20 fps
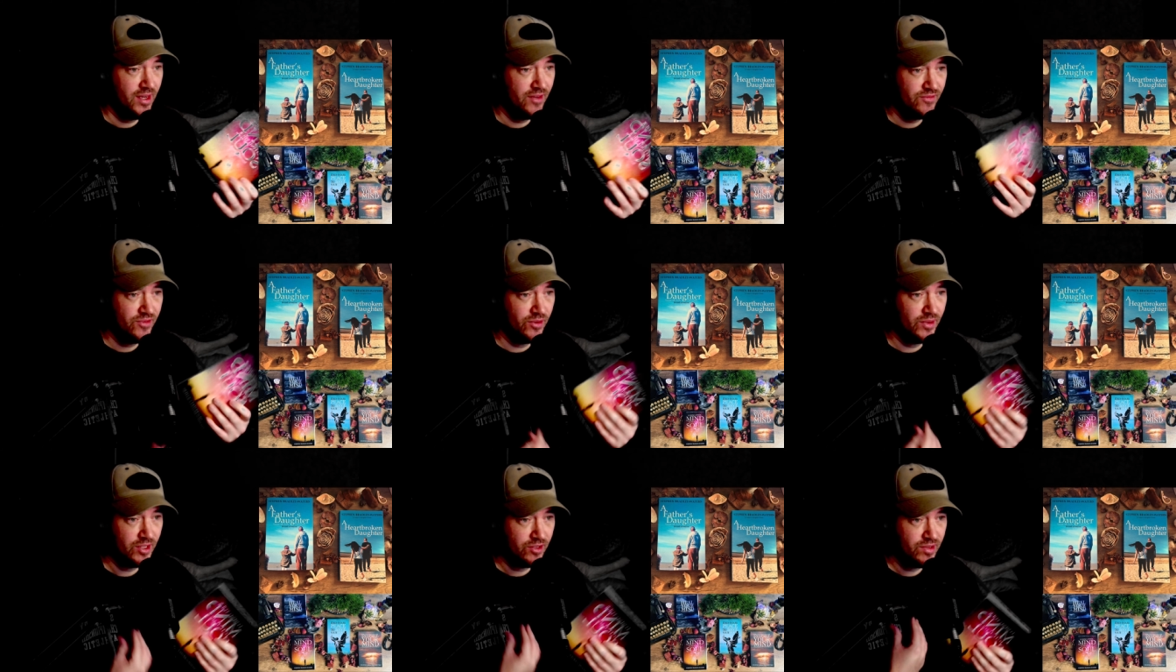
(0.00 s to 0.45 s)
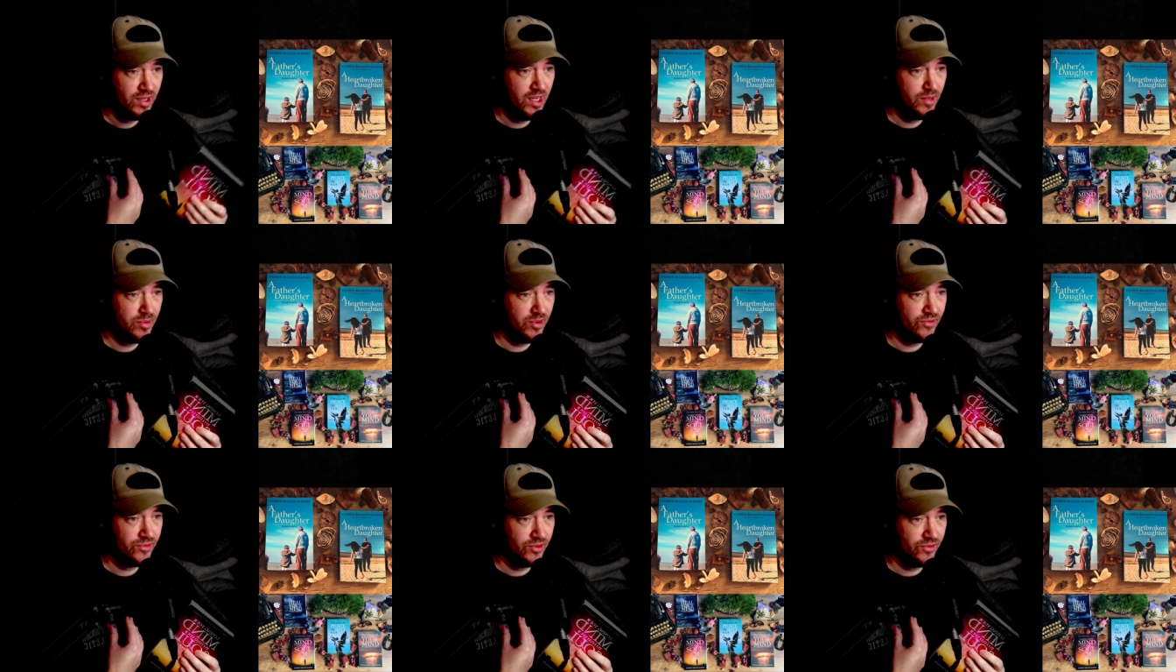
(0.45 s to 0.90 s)
I feel
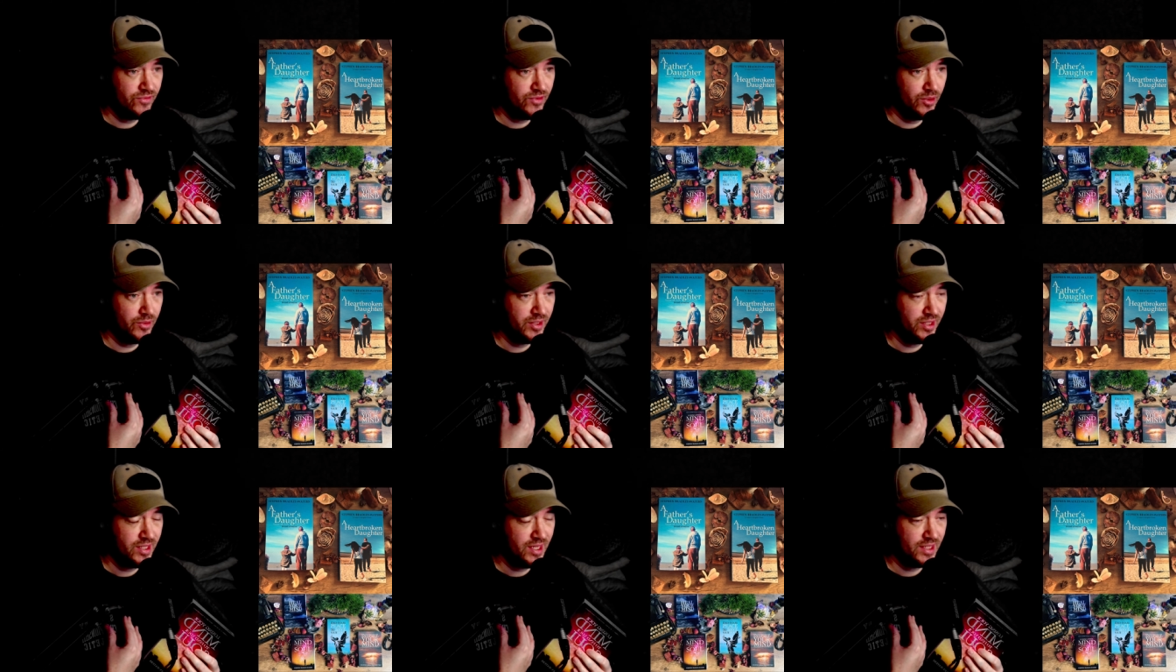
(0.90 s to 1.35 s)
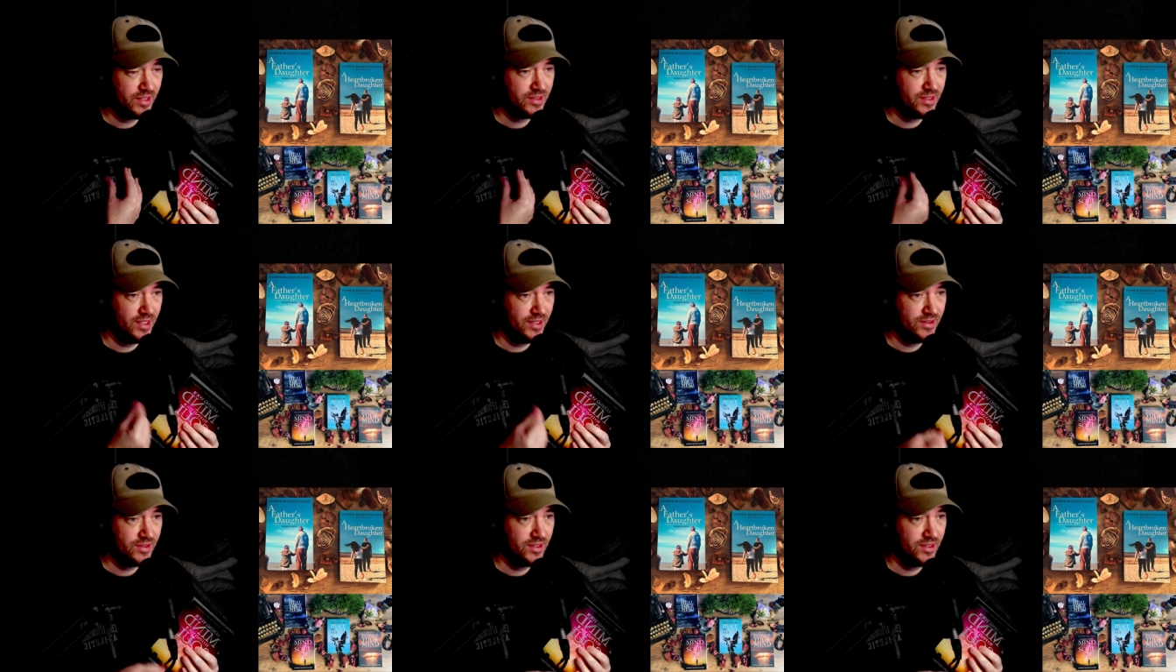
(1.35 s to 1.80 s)
incredibly fulfilled in
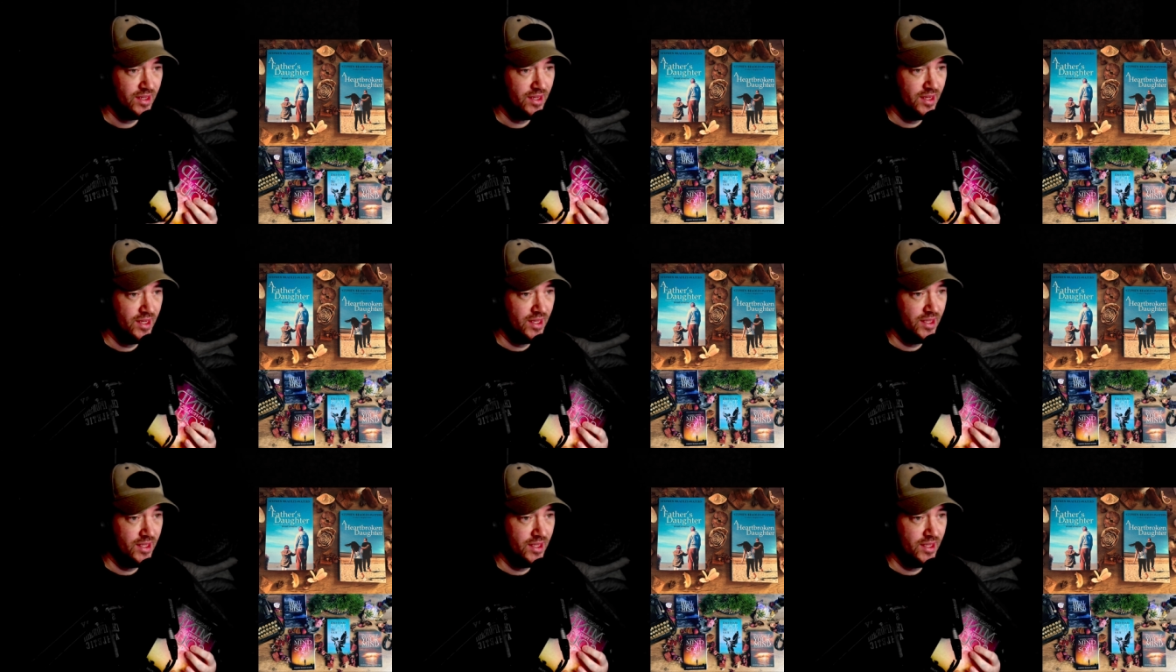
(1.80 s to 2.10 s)
that sense.